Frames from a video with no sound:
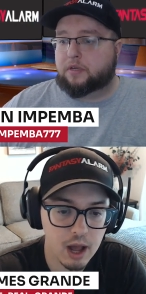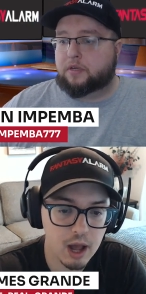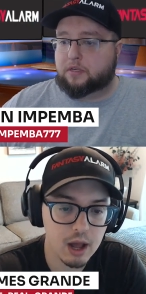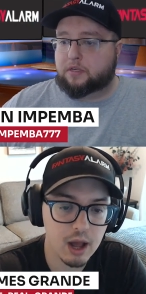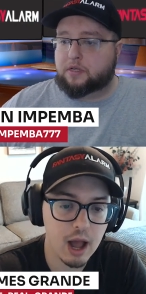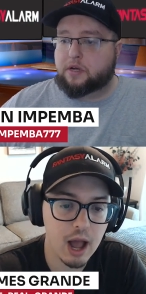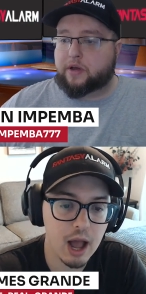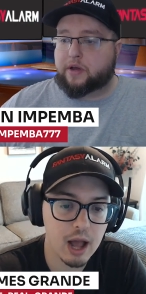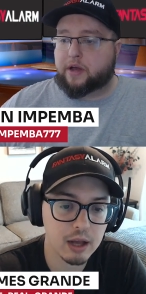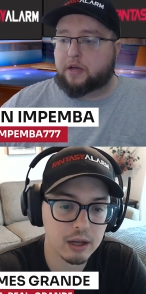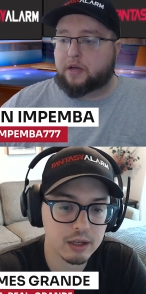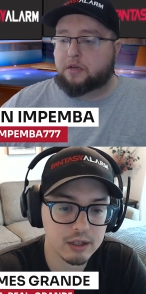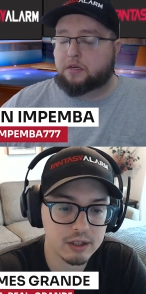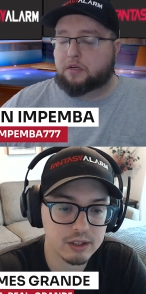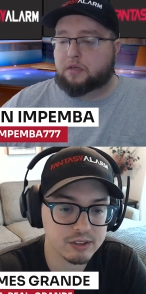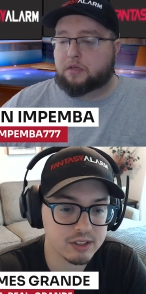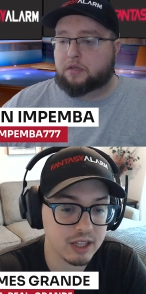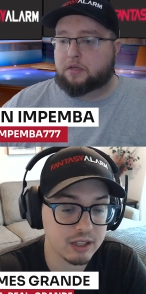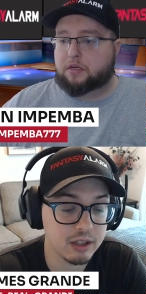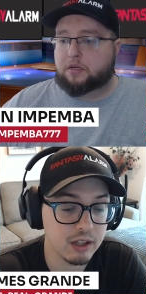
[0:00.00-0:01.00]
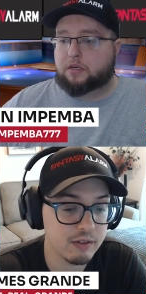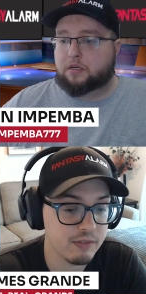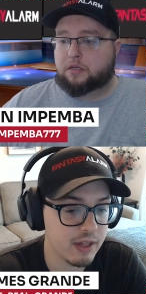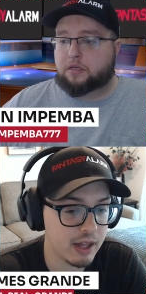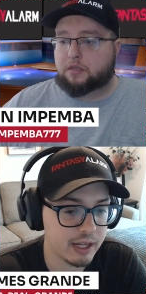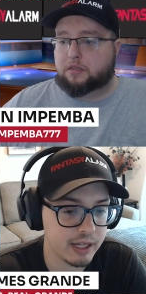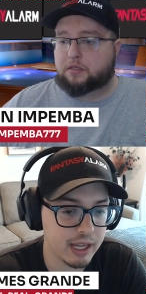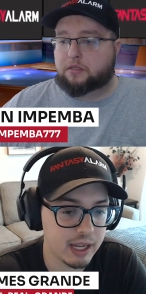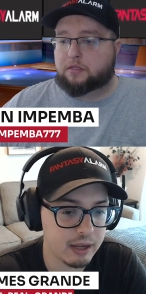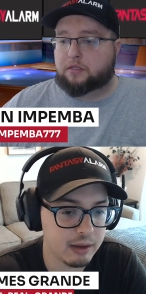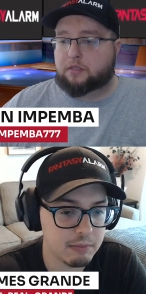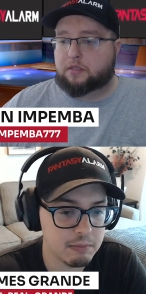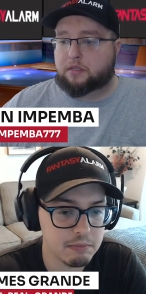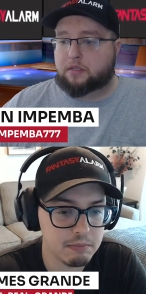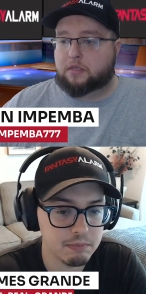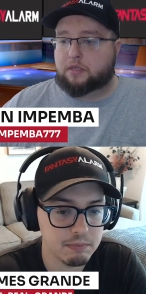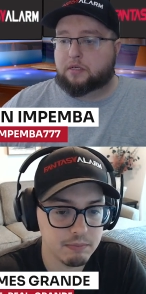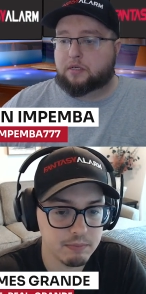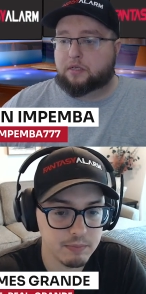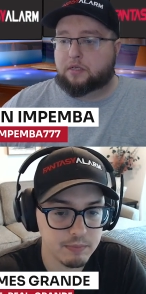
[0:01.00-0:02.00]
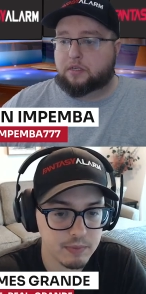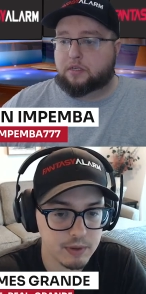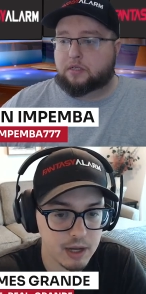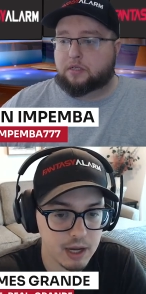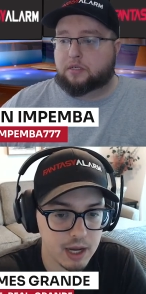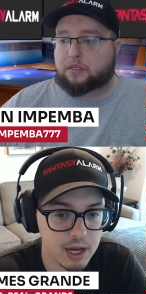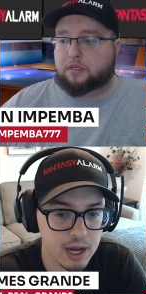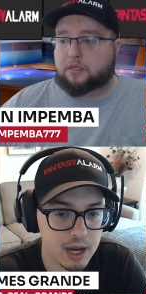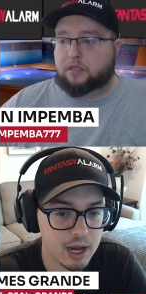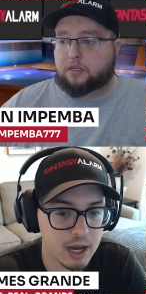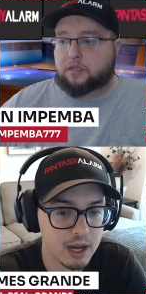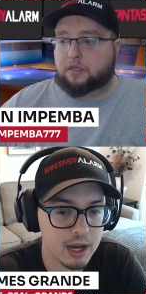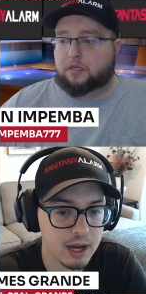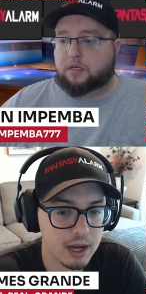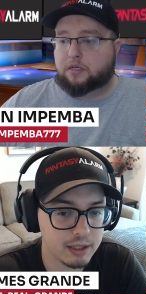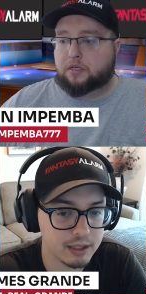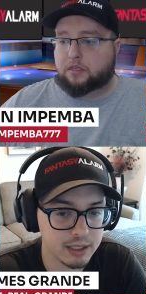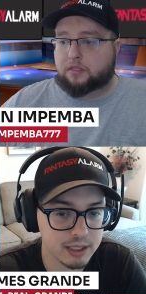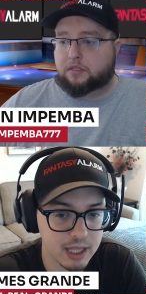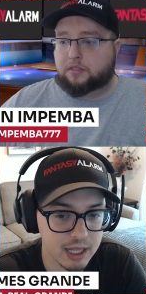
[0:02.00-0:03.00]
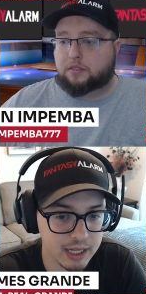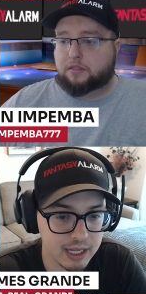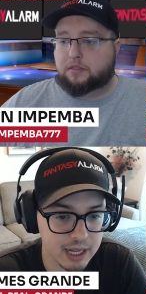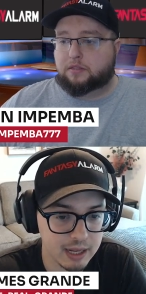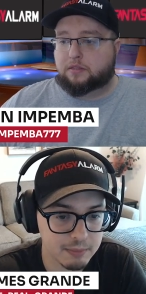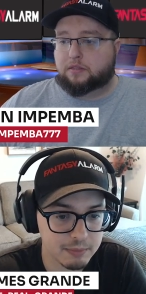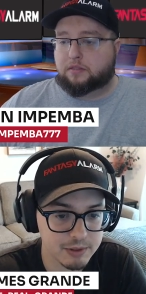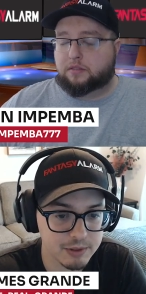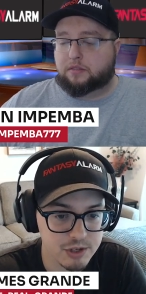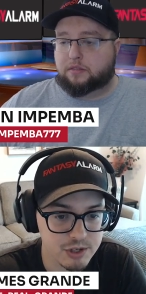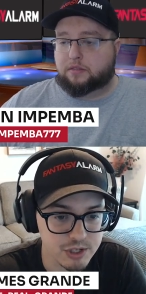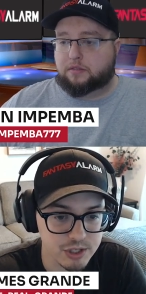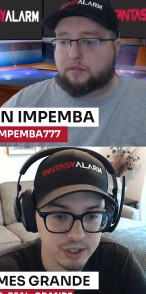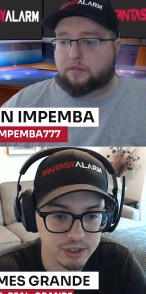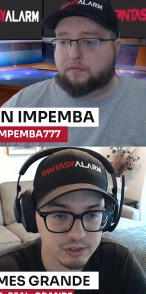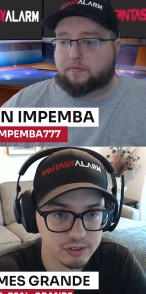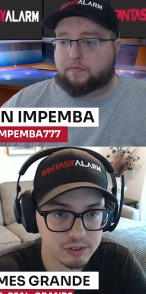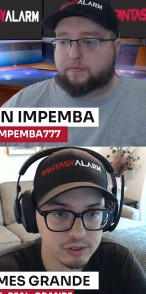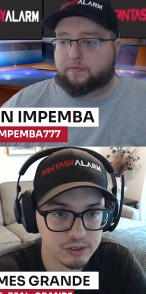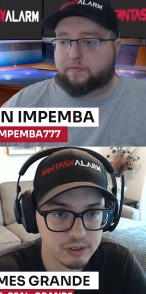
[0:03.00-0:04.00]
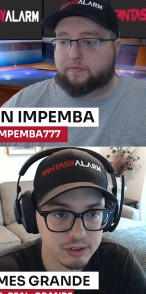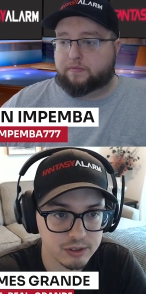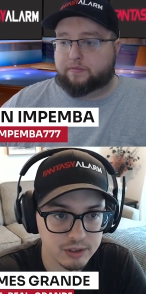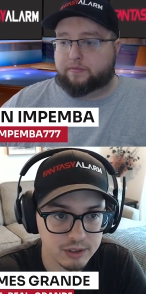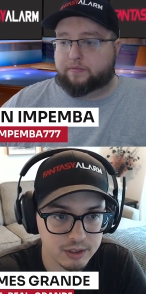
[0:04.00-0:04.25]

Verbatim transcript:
Speaker 1: Okay. Because I love that game. I think that game is just.